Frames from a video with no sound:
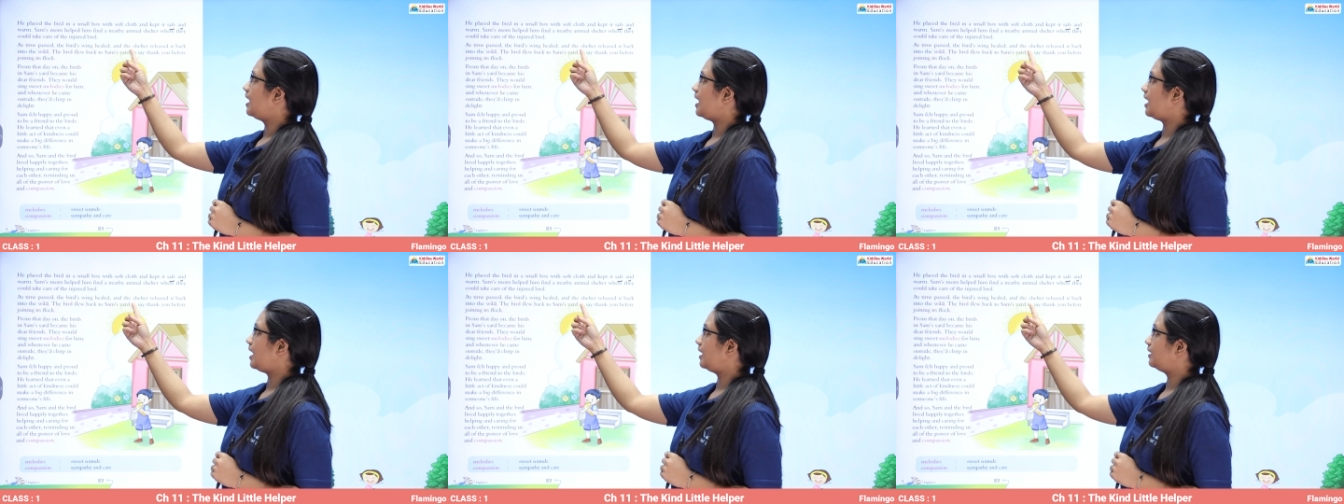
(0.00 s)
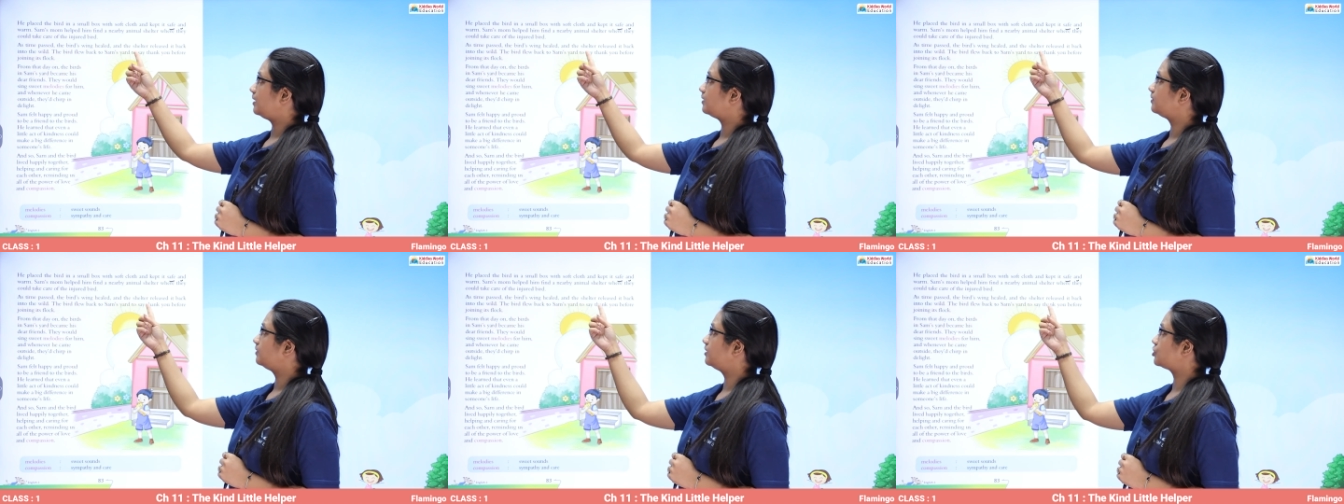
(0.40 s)

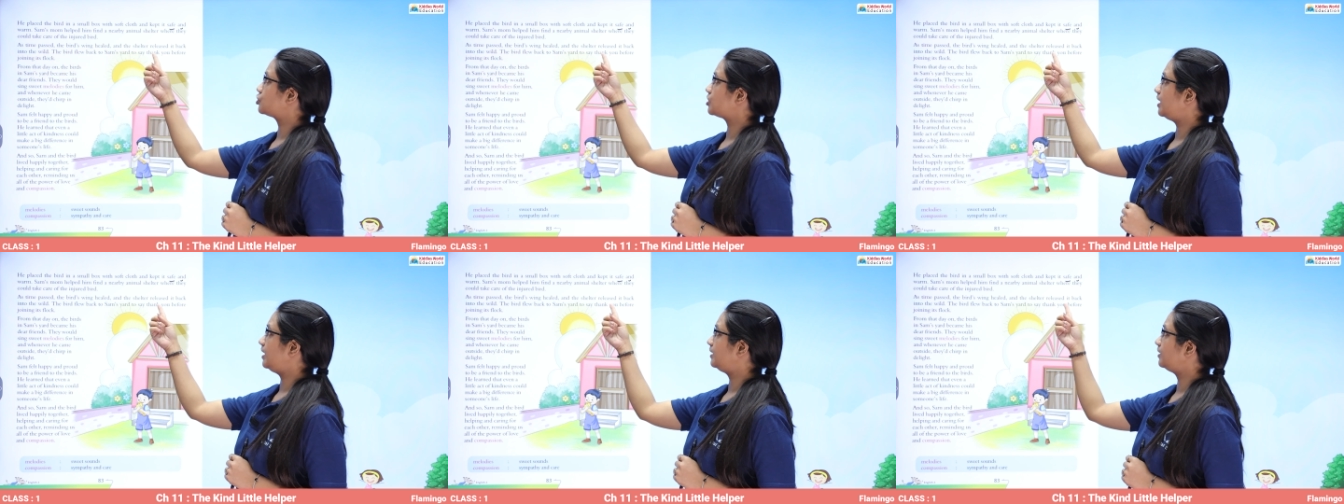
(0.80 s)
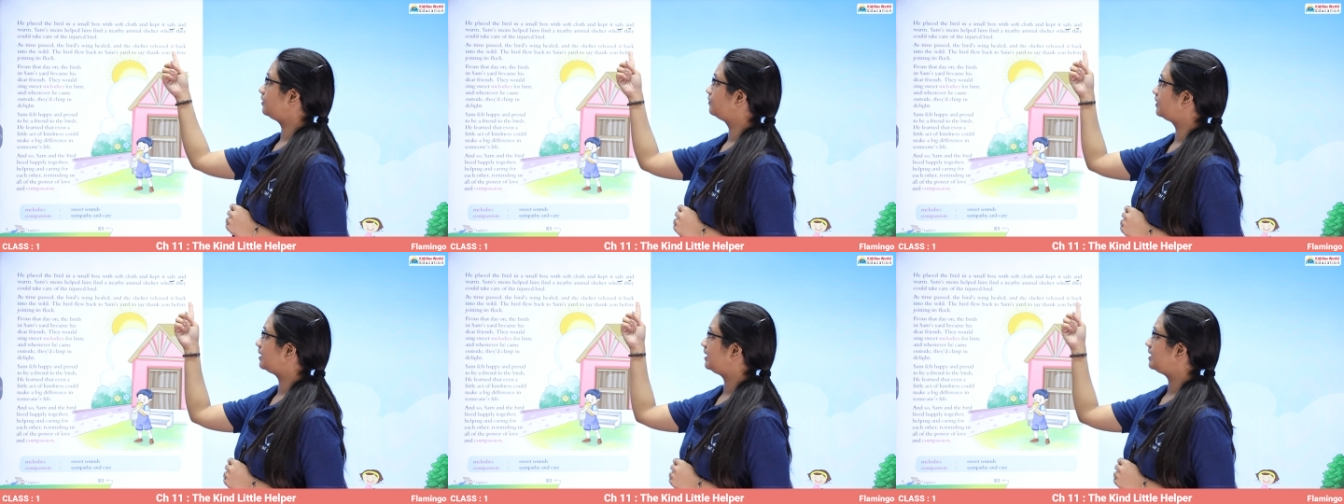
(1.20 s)
and the
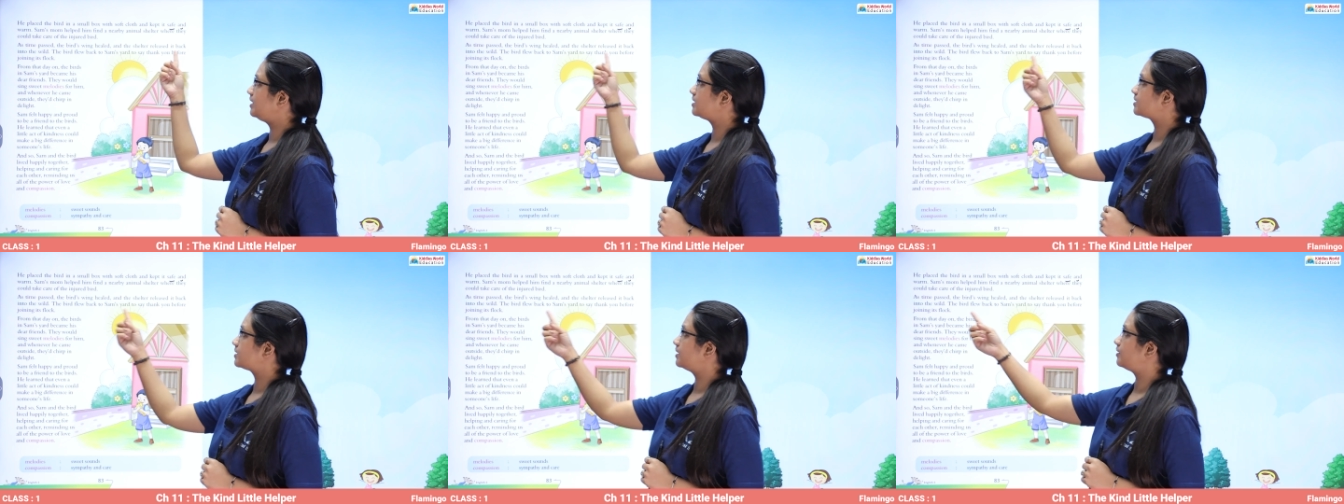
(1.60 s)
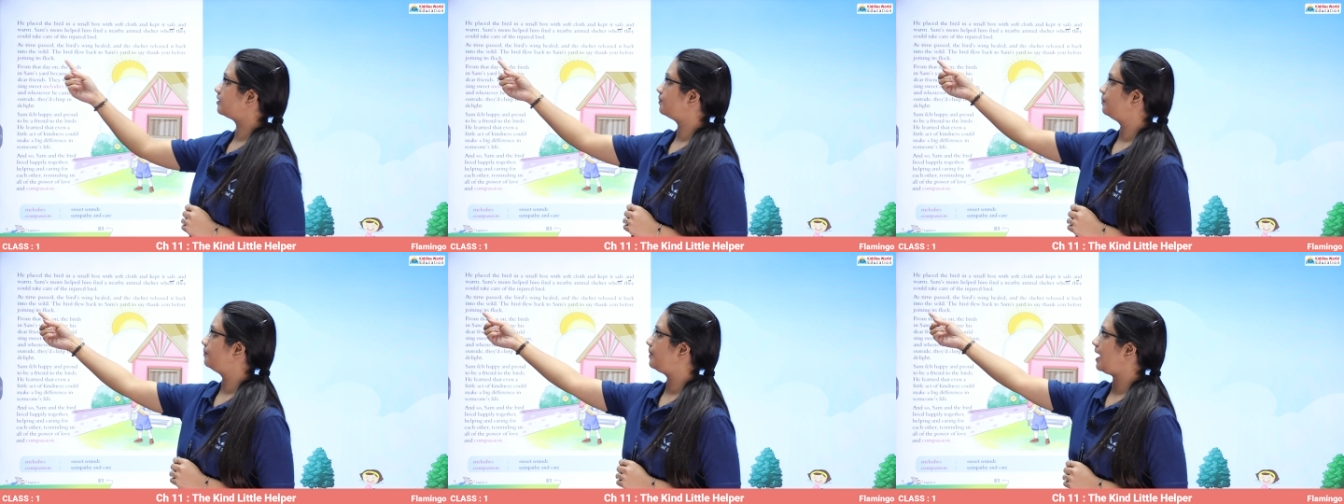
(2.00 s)
shelter released it
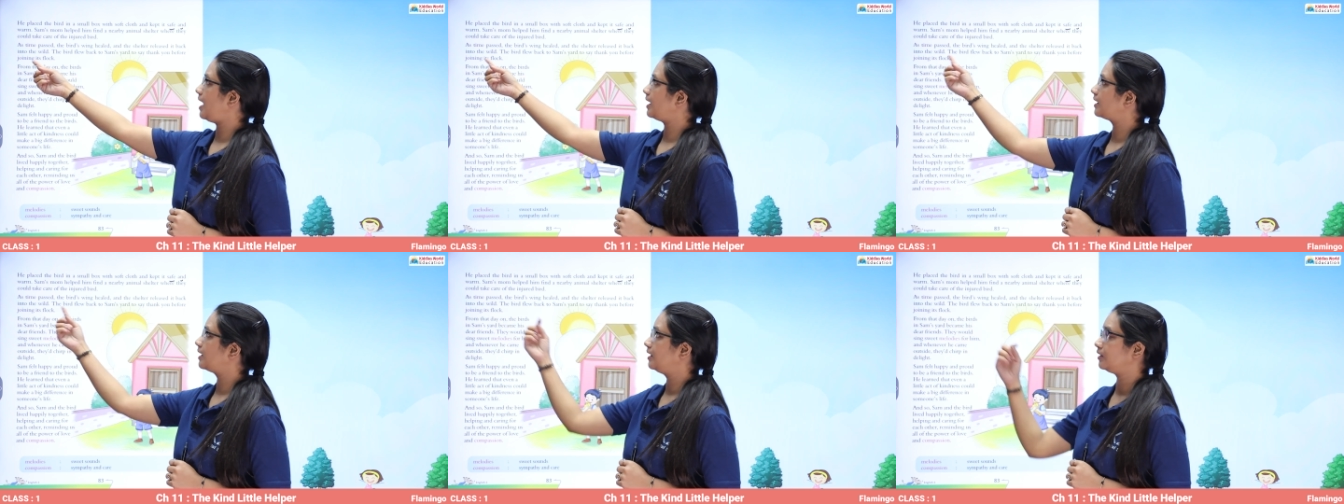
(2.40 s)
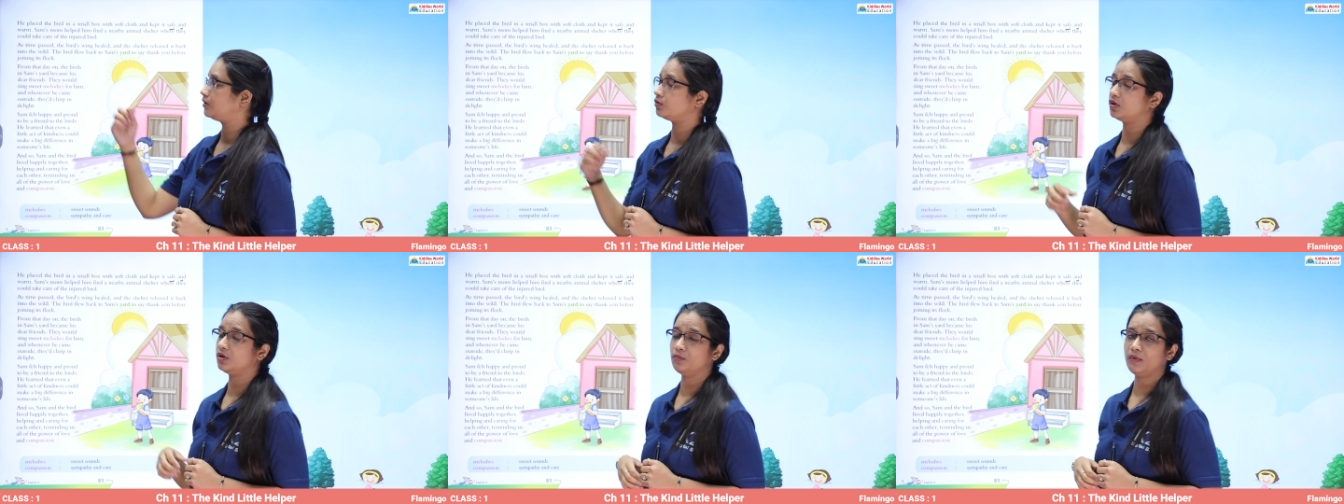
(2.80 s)
back
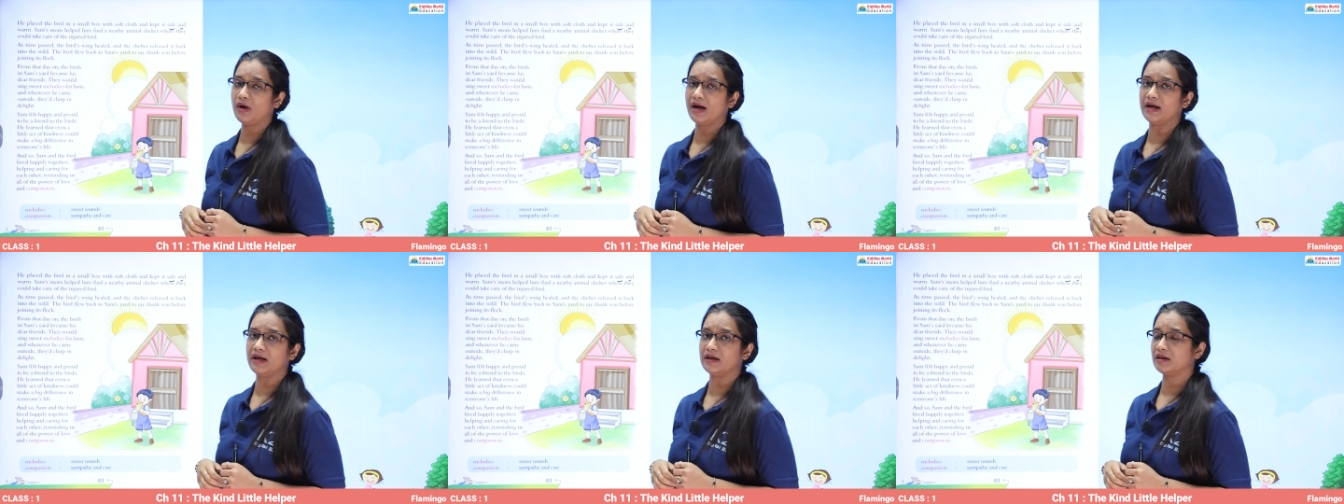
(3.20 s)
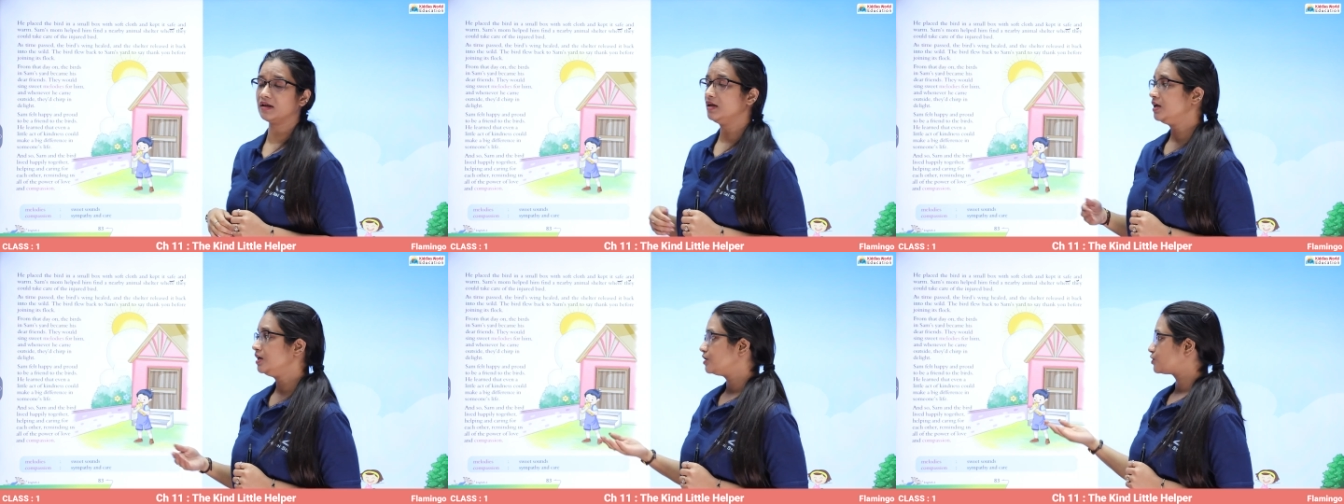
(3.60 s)
into the wild.
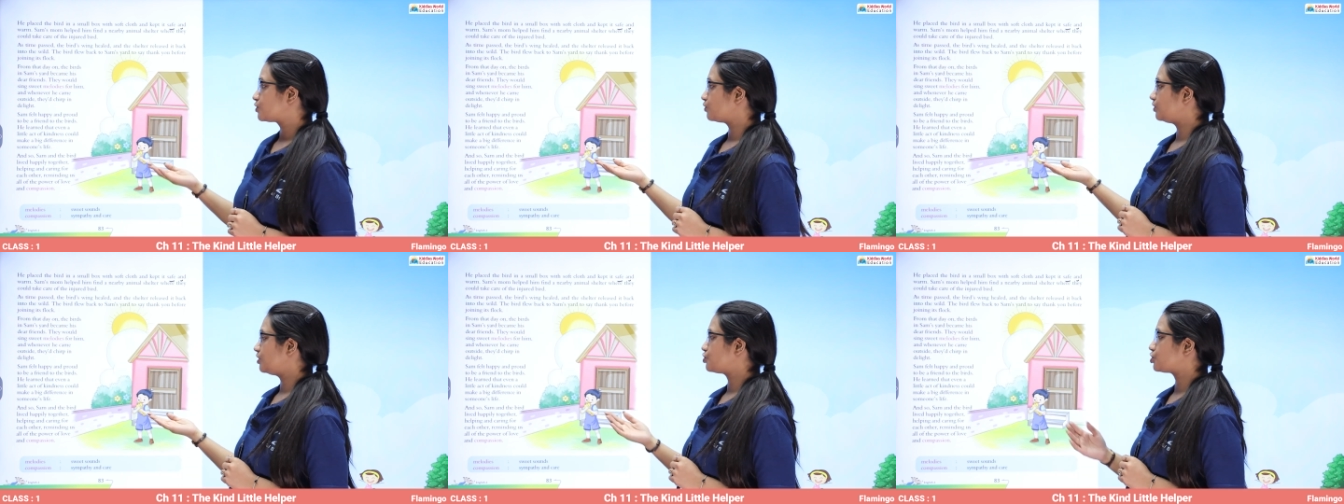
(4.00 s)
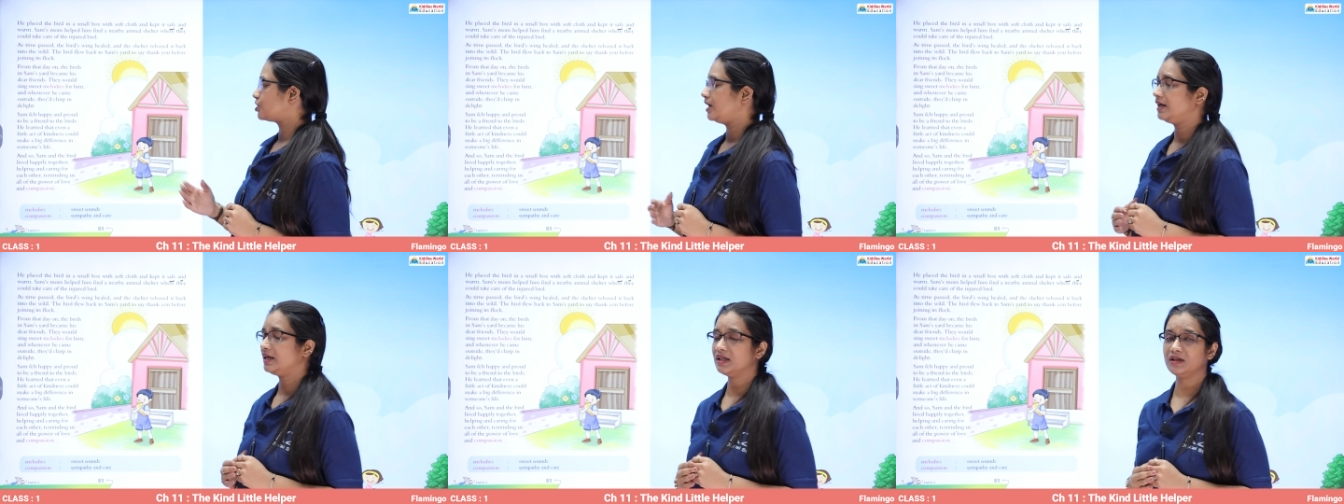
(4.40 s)
So the
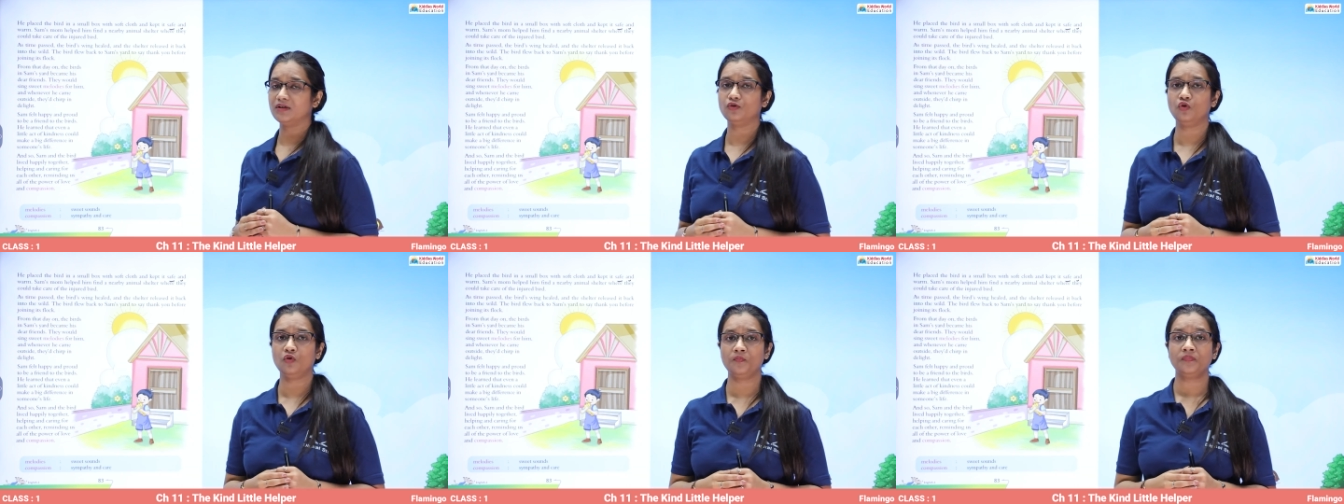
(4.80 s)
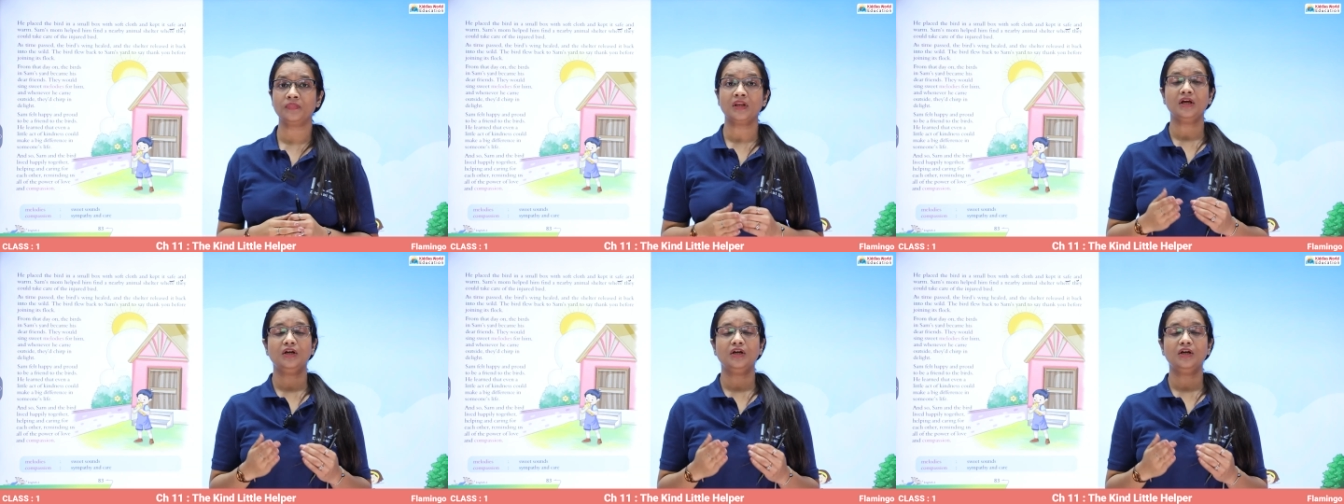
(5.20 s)
shelter home